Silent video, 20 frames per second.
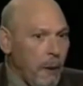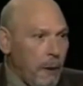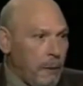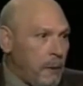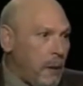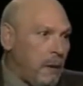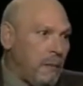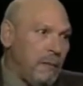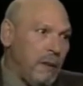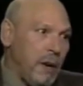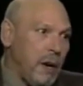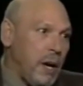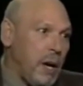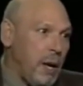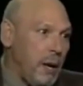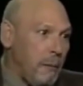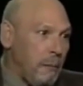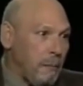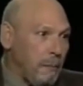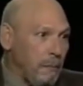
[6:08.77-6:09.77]
Not
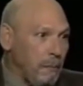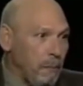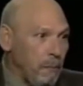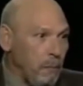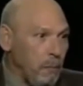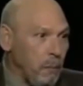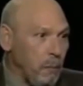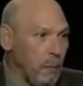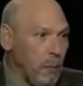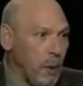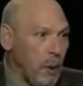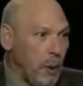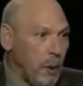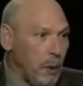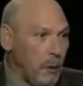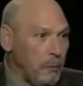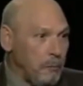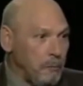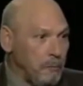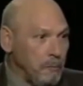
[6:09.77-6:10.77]
very,
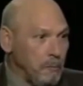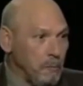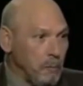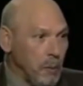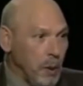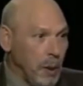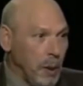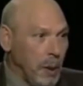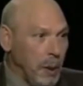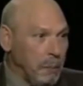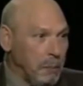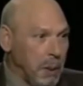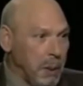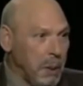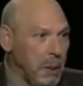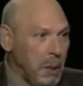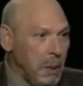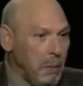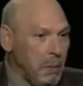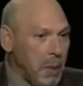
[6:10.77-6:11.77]
you know.
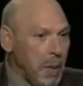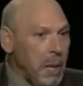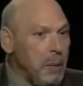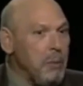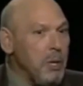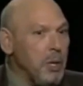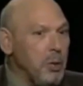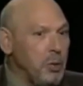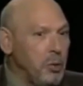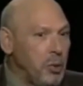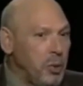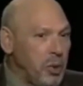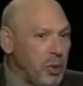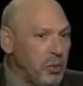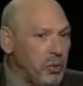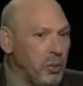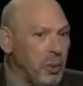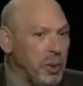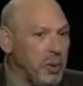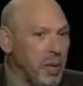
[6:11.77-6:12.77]
But I want to do
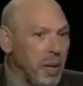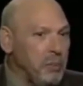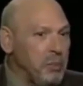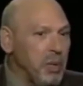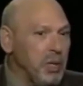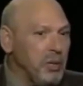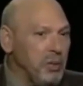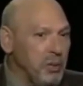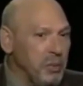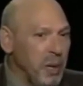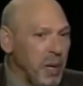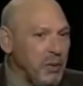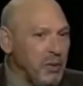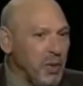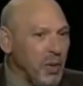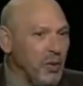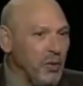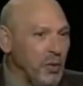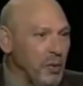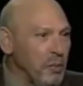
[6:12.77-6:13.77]
this one time just for
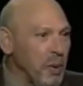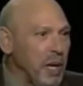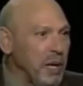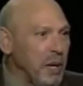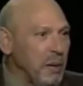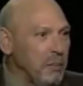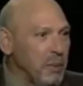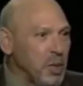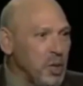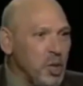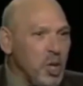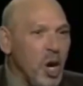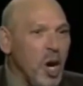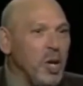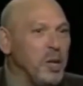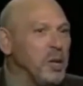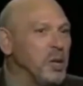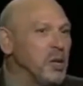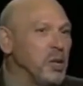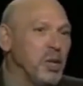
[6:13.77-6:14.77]
myself, and make up a
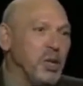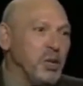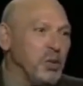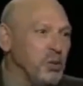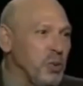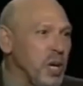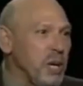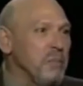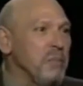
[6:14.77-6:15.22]
chart and just